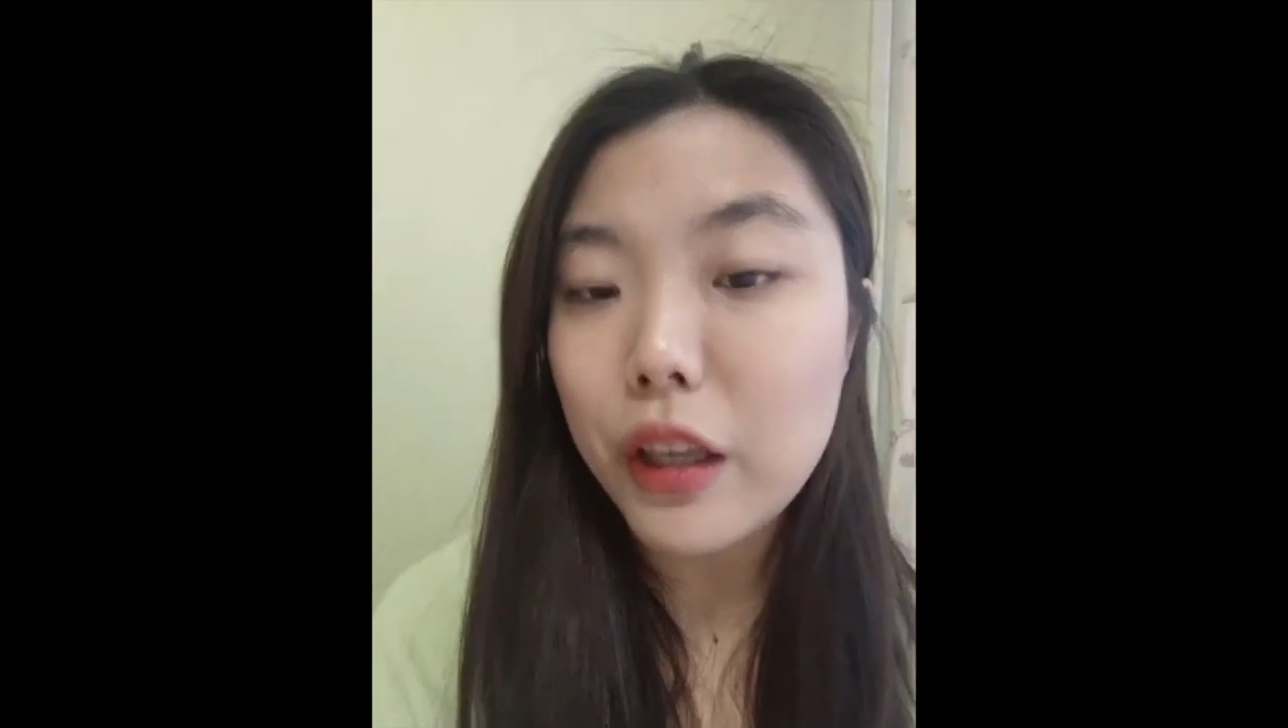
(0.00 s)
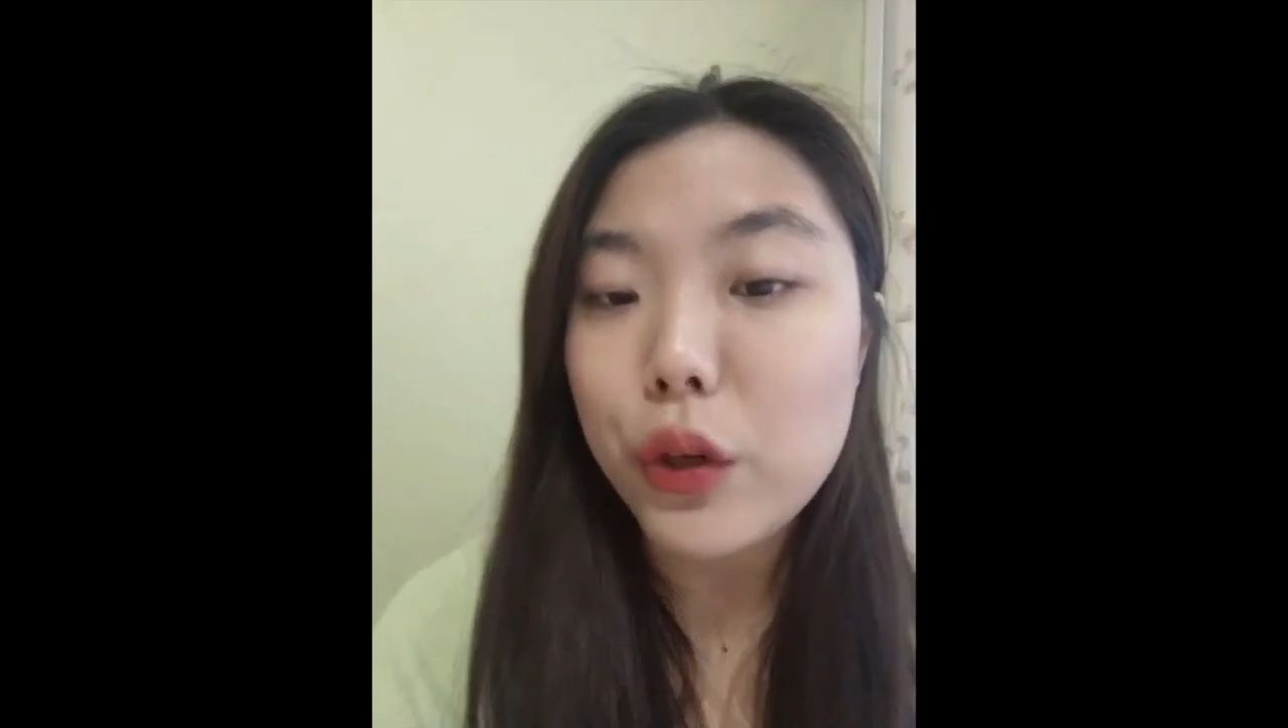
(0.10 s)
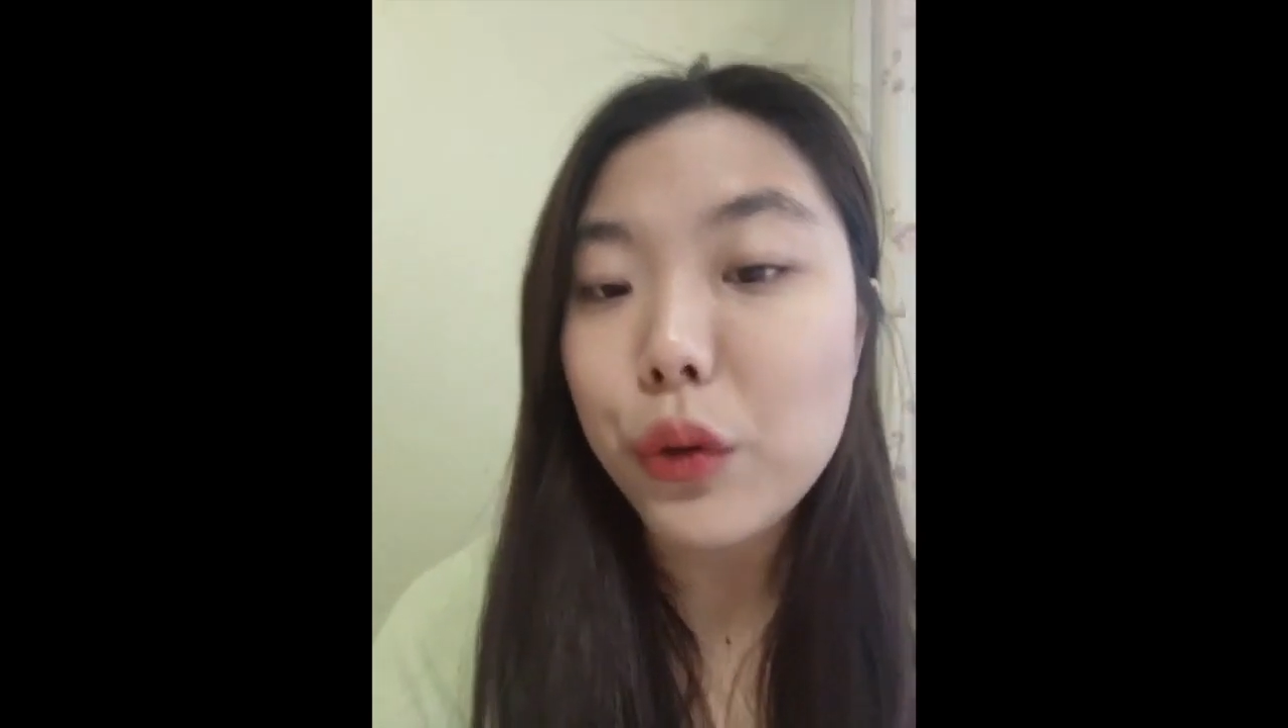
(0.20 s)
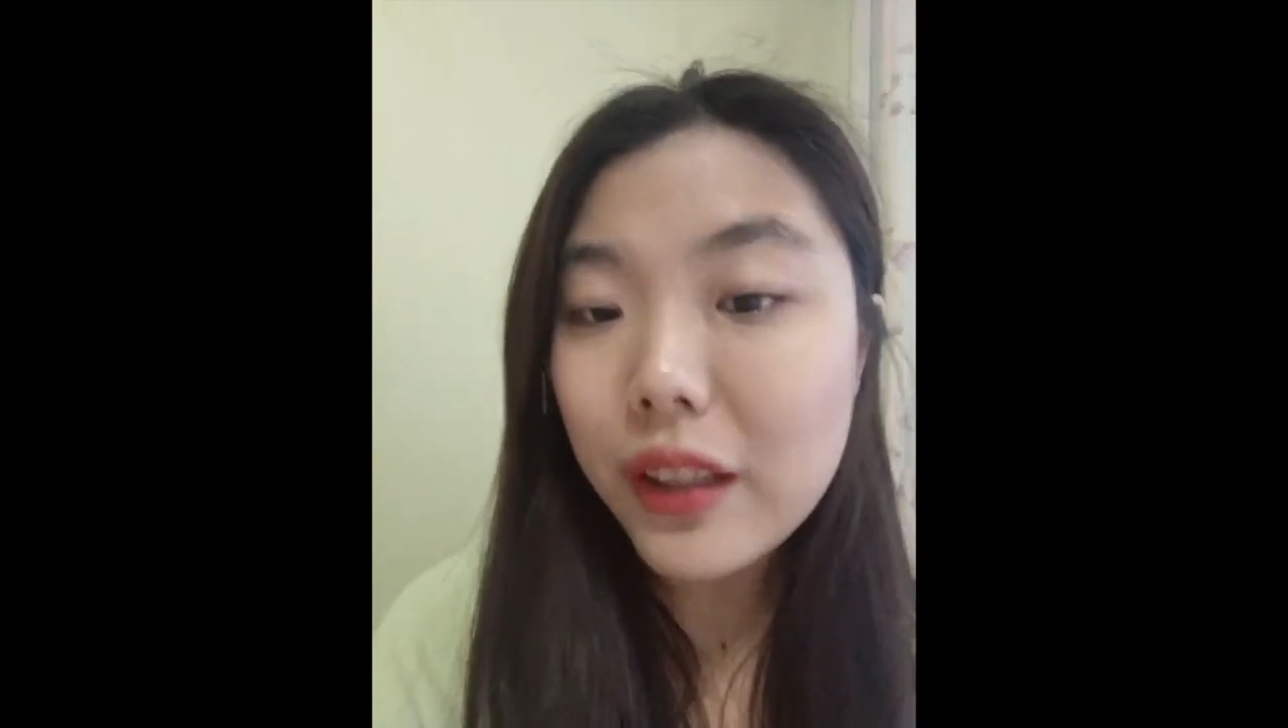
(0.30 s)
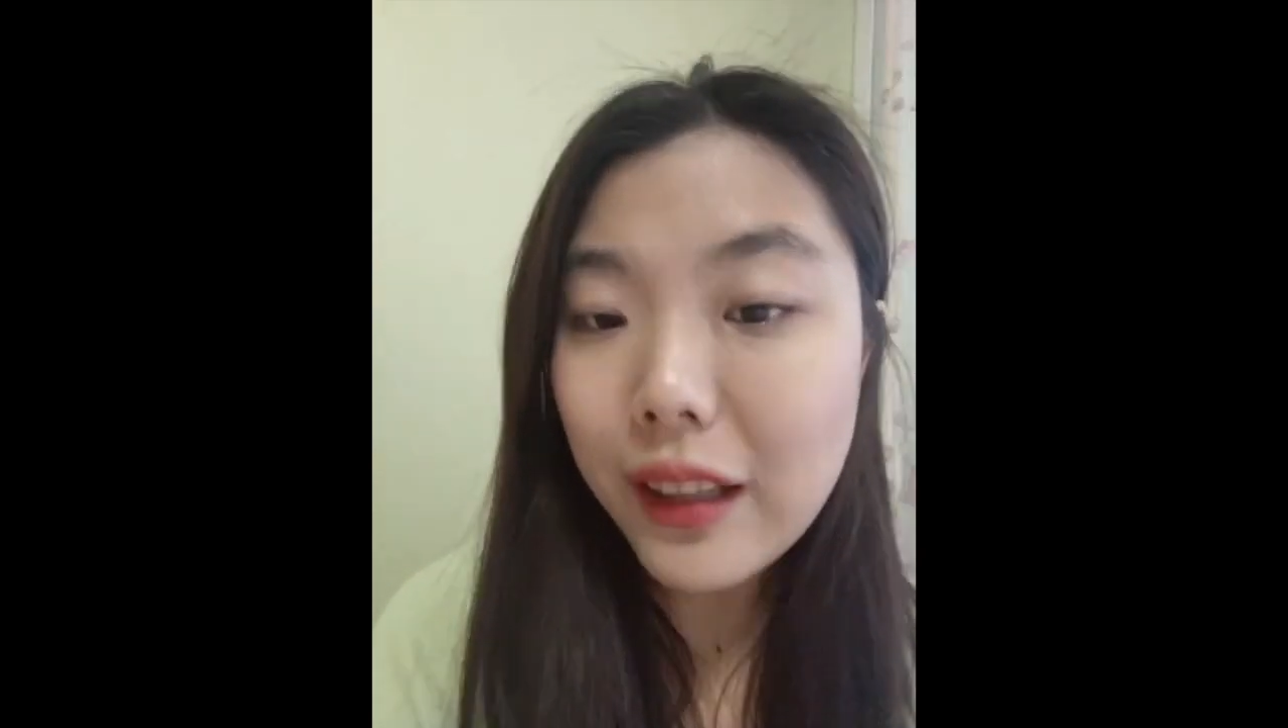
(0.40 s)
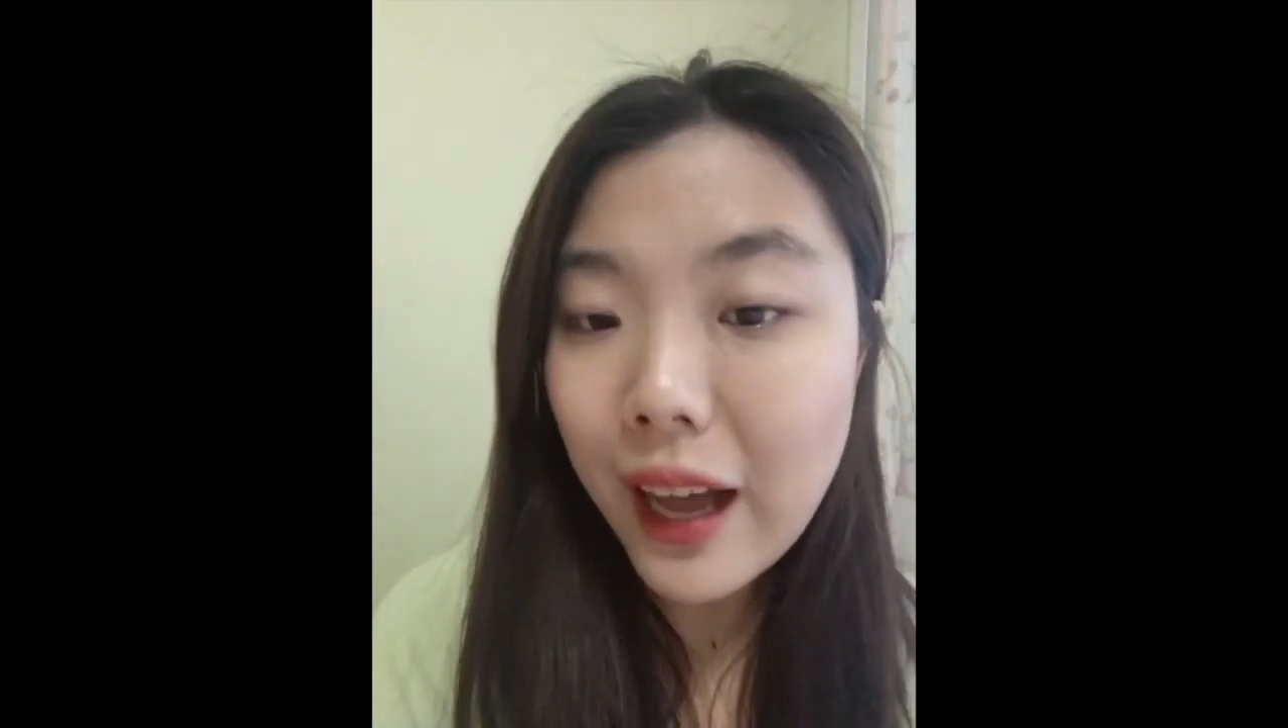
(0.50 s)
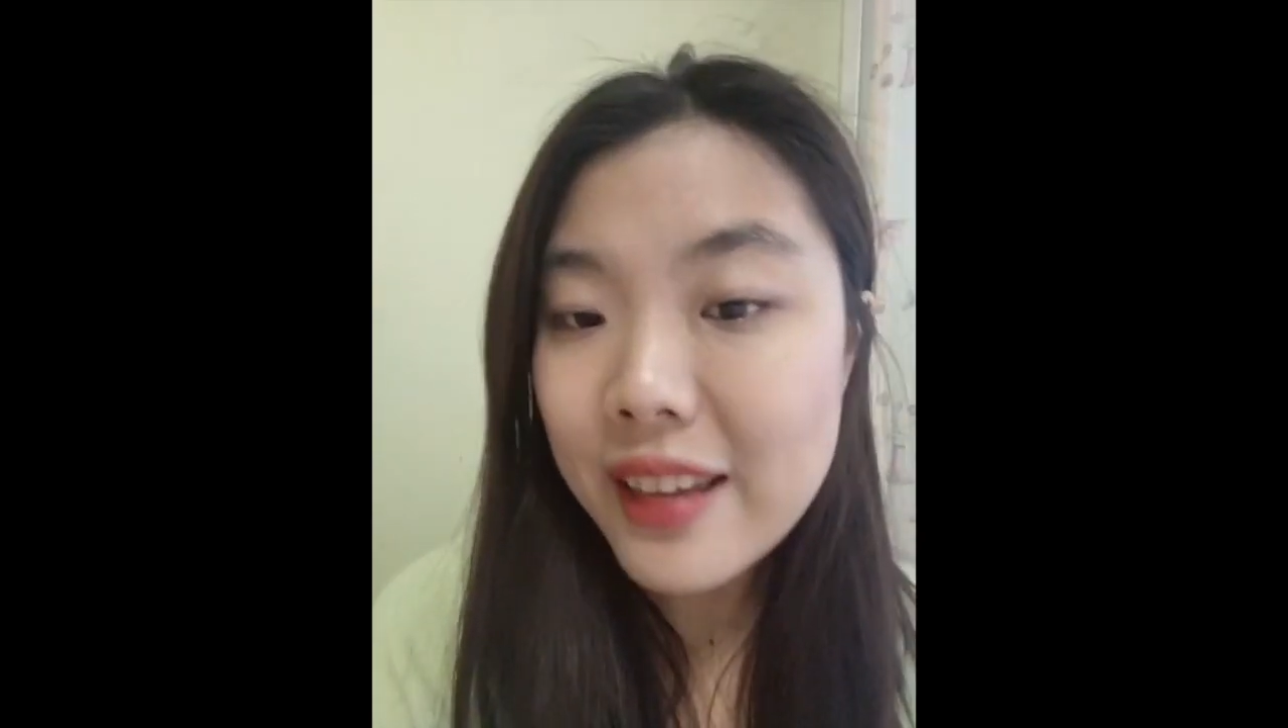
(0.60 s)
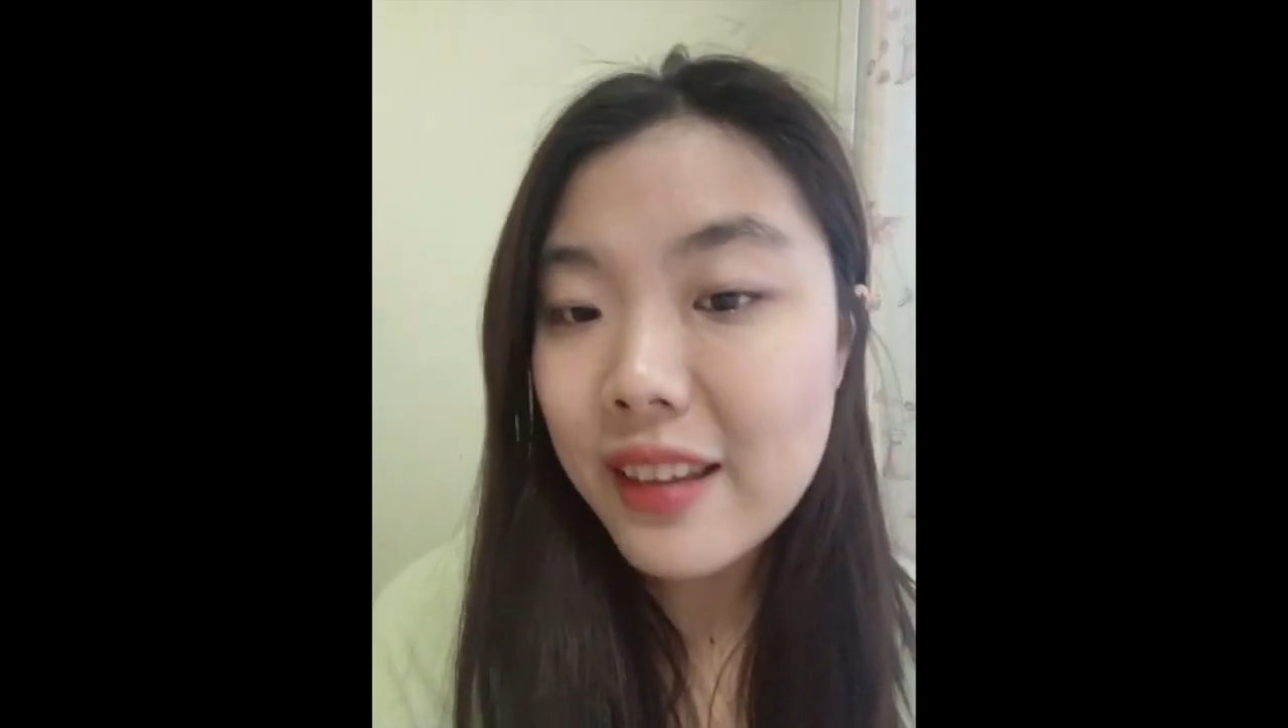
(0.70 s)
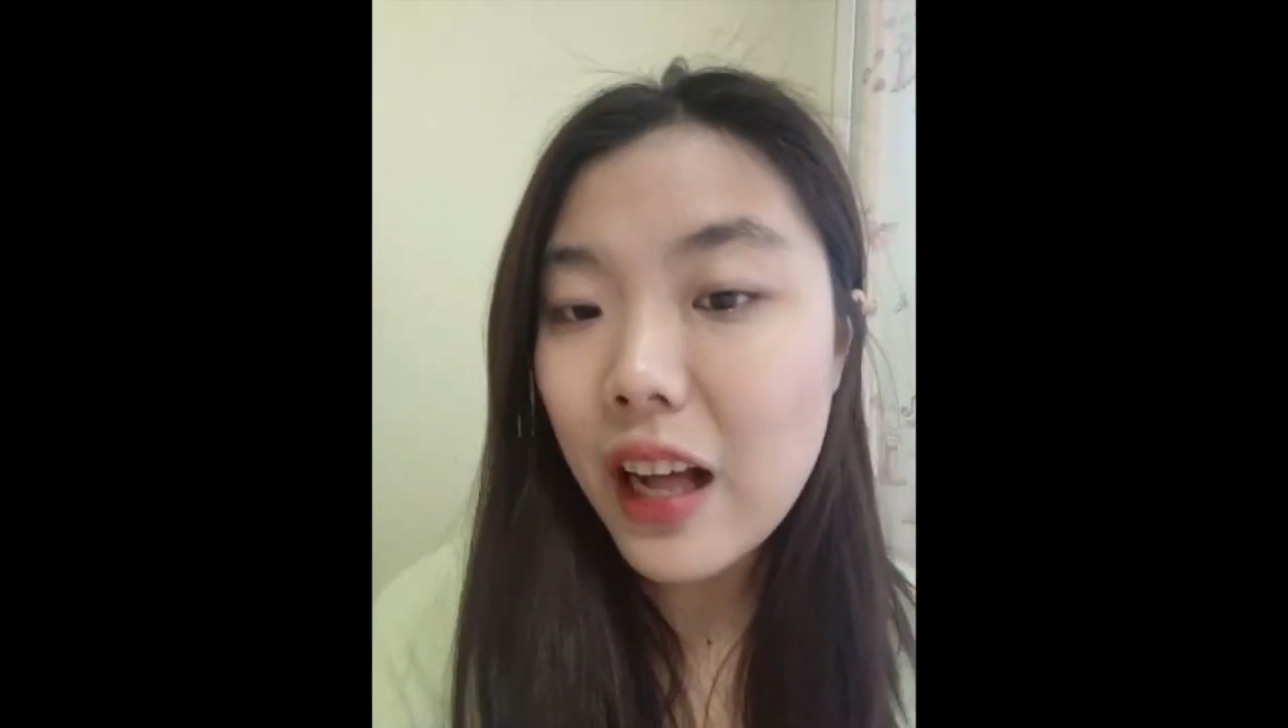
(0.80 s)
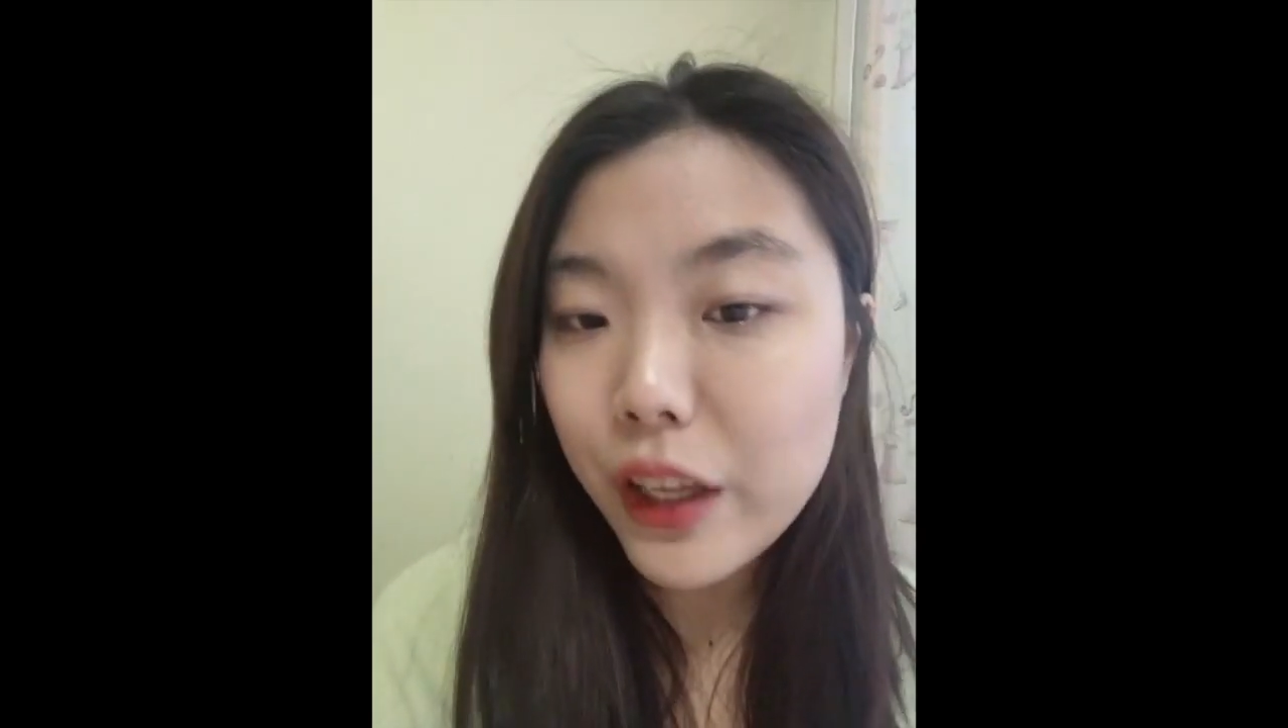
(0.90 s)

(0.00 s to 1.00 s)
that utilized a